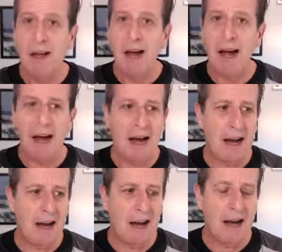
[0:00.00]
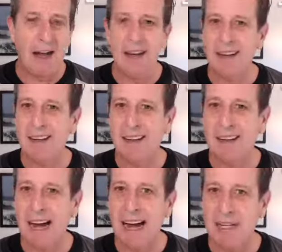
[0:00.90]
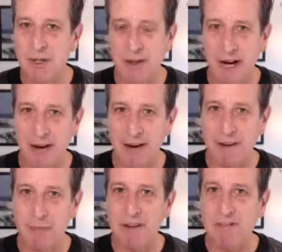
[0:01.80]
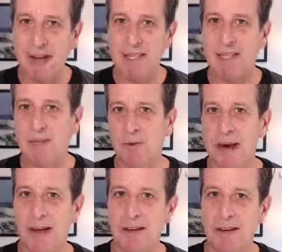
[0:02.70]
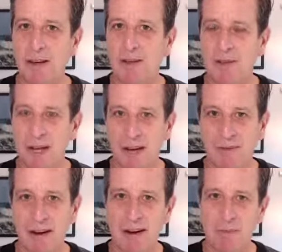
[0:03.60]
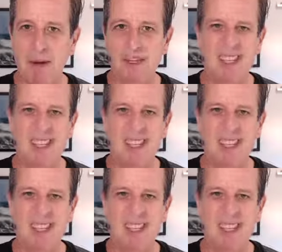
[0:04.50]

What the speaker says: guys who carry briefcases around and don't think very much.